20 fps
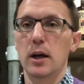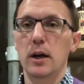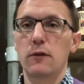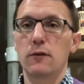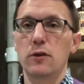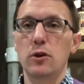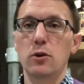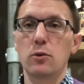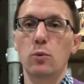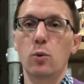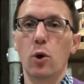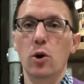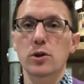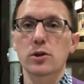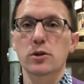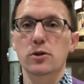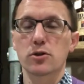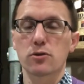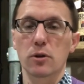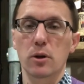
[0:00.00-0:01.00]
if you
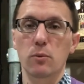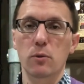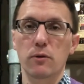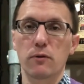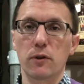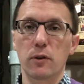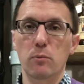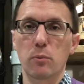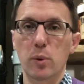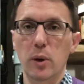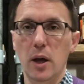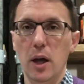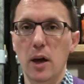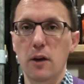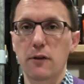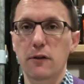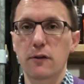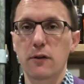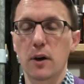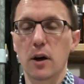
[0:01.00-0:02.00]
watched the stream with
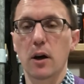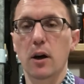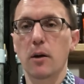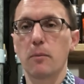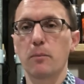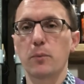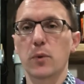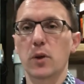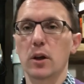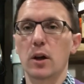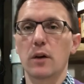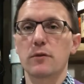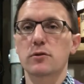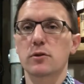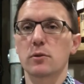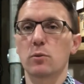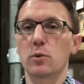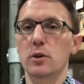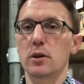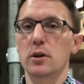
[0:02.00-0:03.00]
VinPF, um, the live
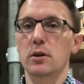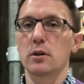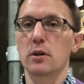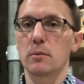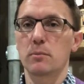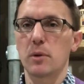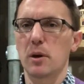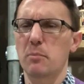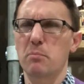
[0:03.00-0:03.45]
stream we did a,